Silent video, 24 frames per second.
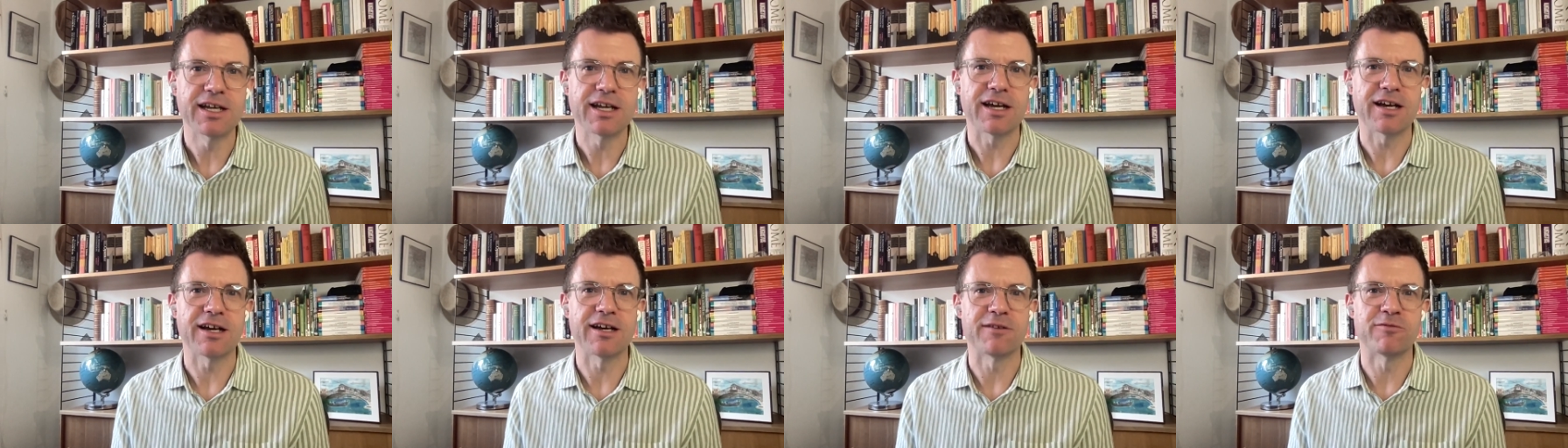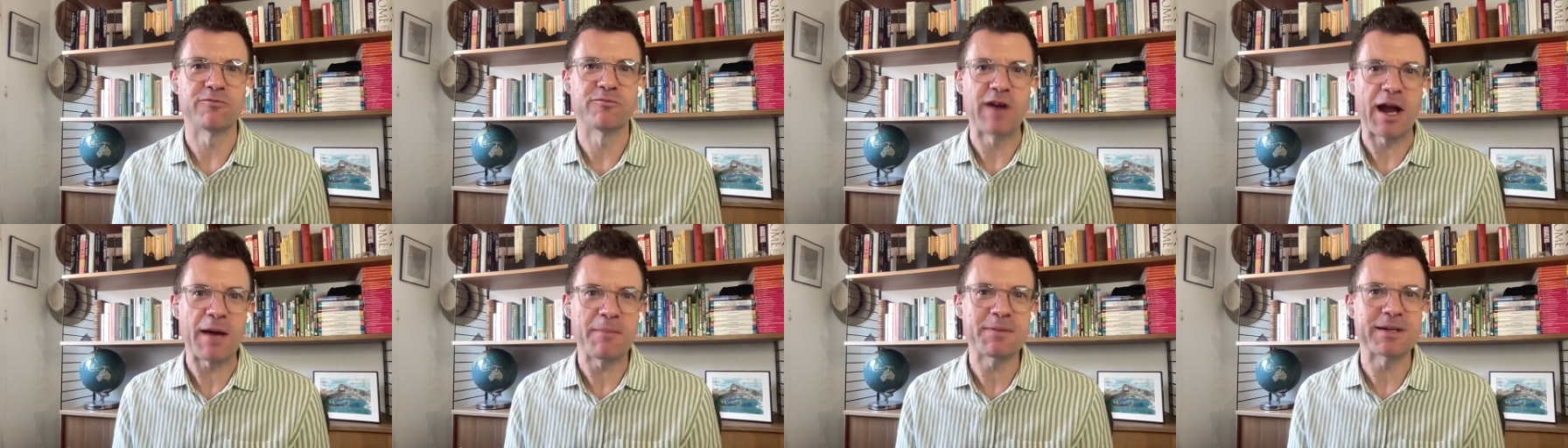
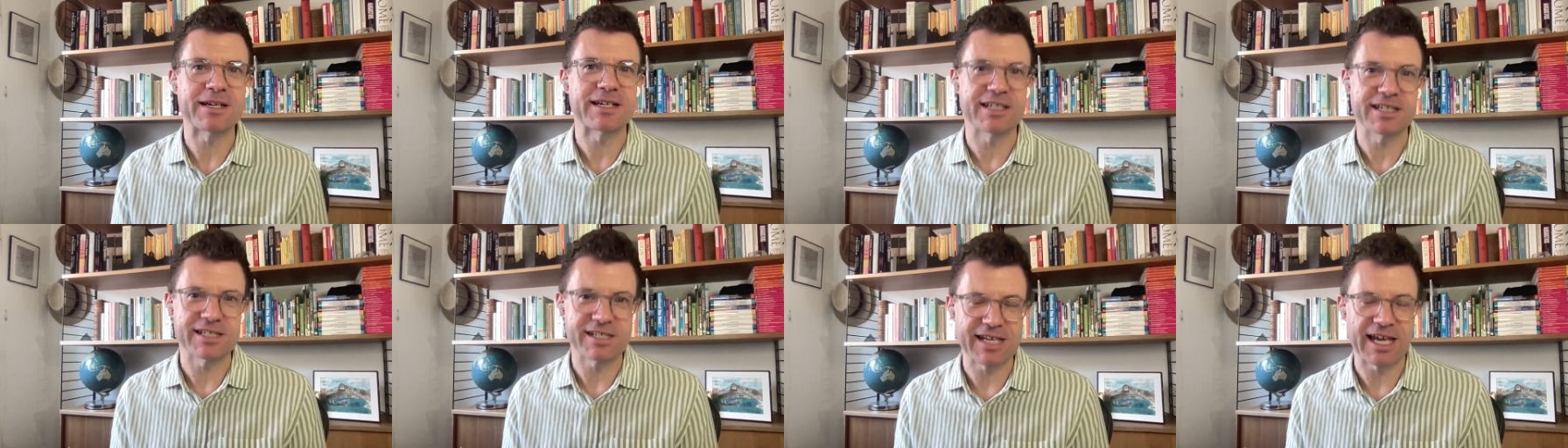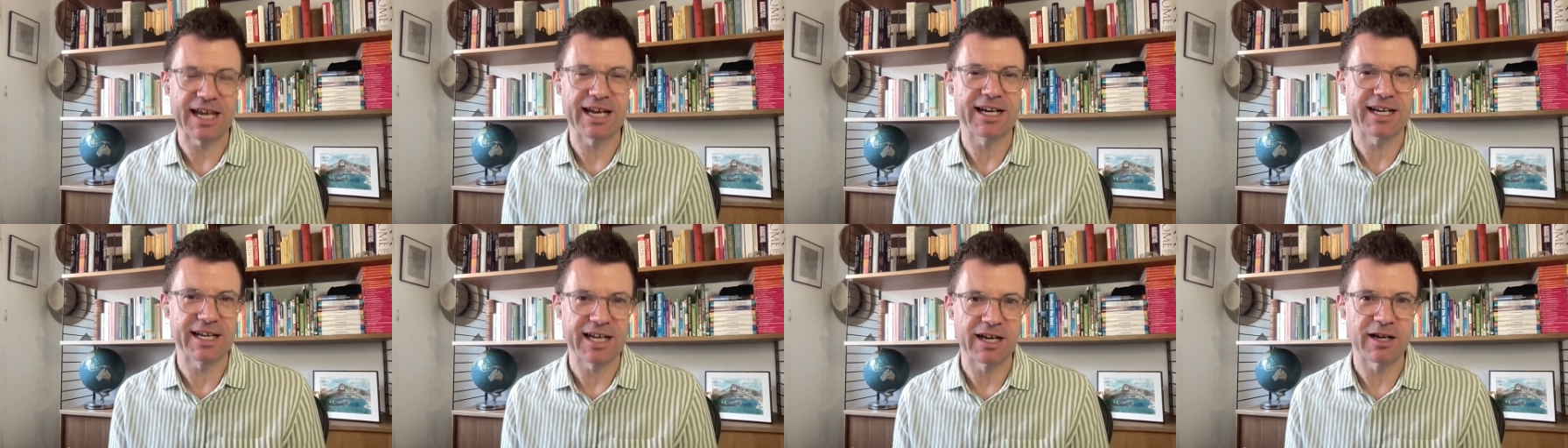rapidly
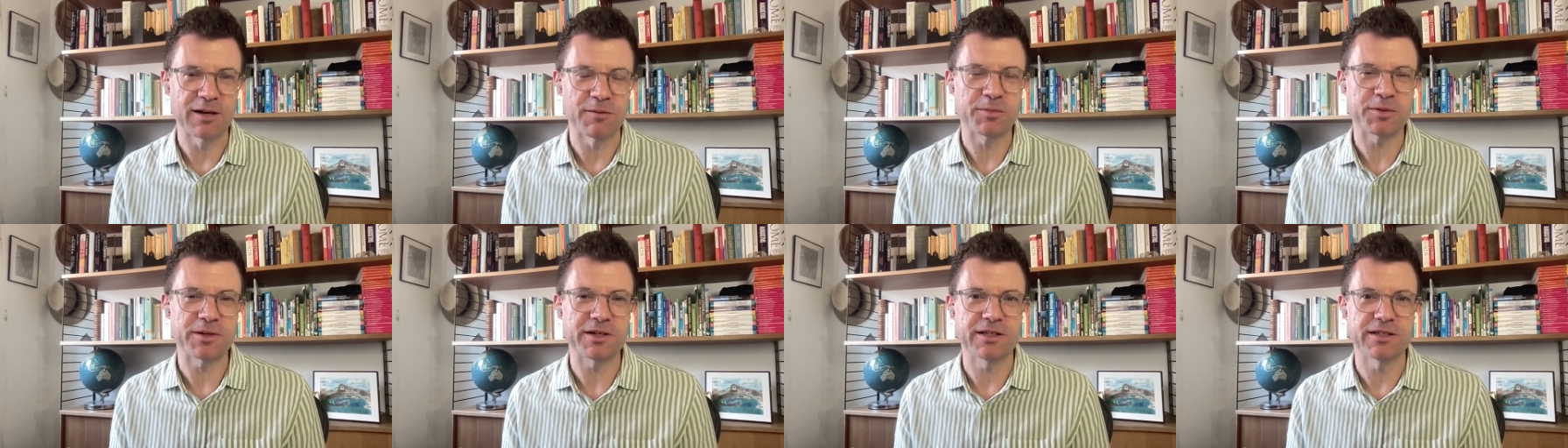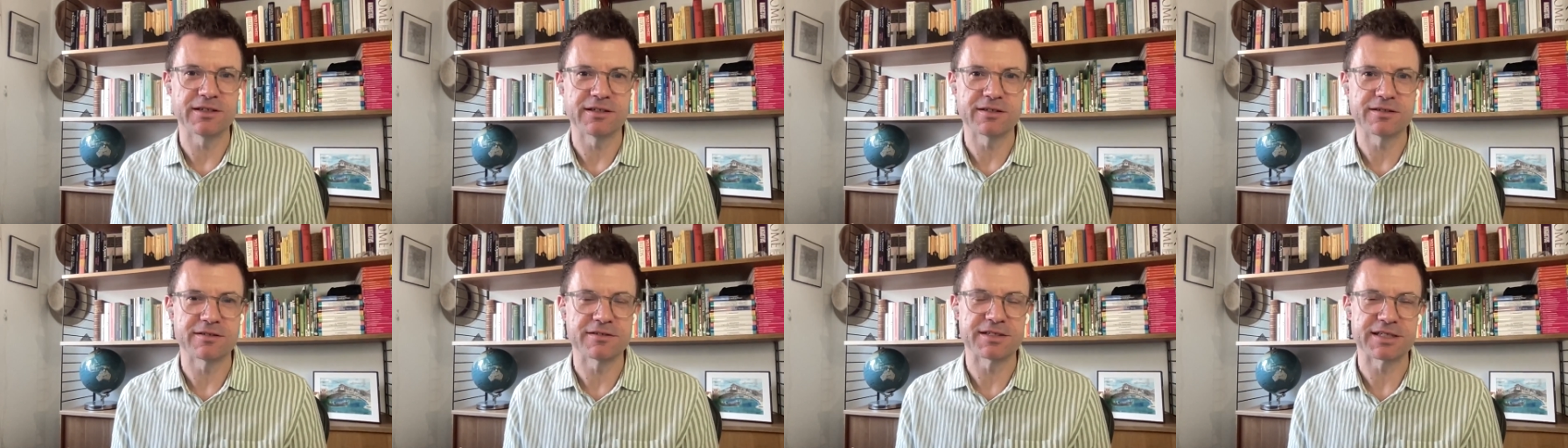scaling up
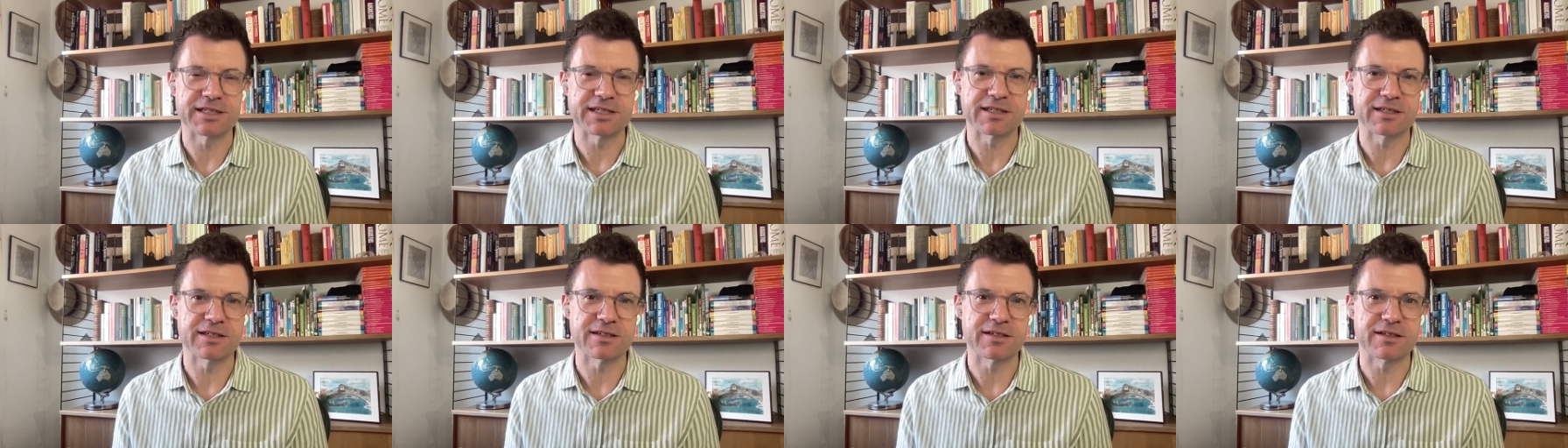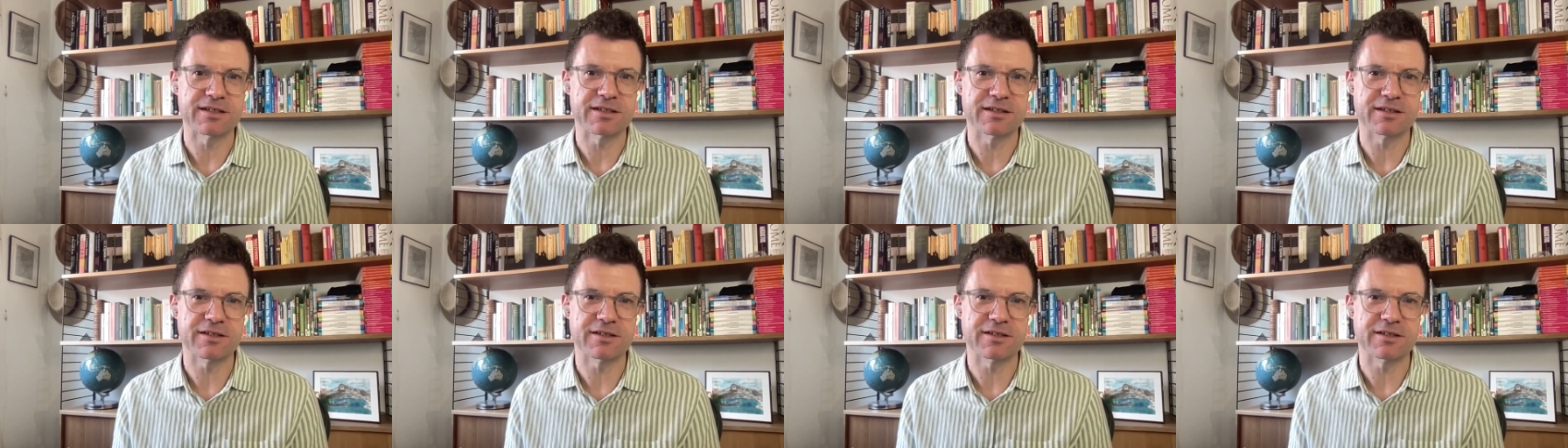and doing